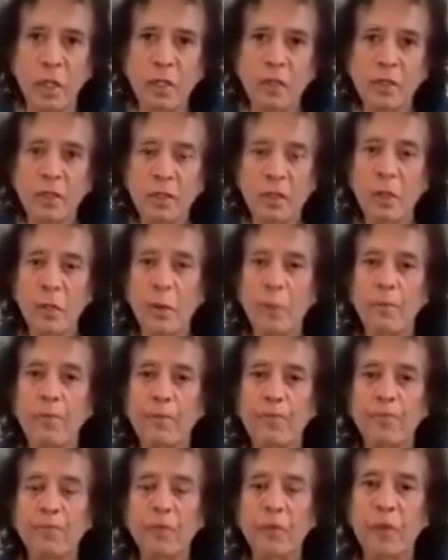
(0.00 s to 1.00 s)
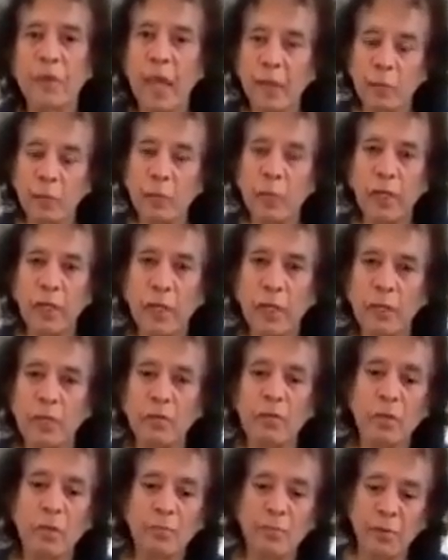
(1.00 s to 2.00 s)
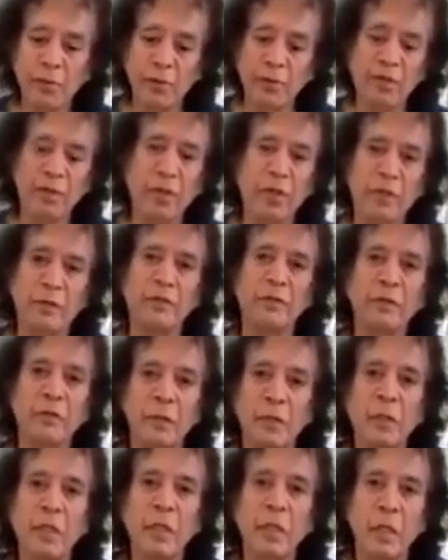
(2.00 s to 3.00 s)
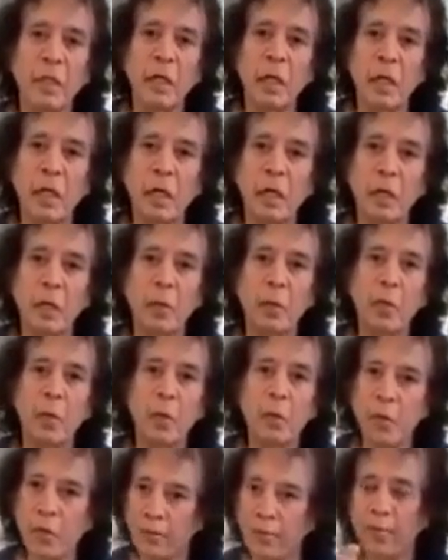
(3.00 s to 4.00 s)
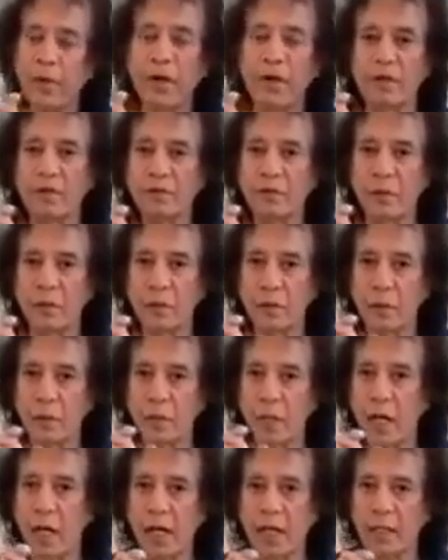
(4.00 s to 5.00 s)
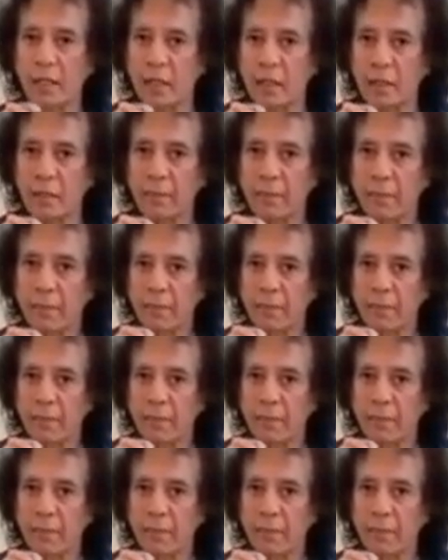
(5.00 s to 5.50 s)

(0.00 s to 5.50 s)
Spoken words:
so that way you can preserve one part of the qaida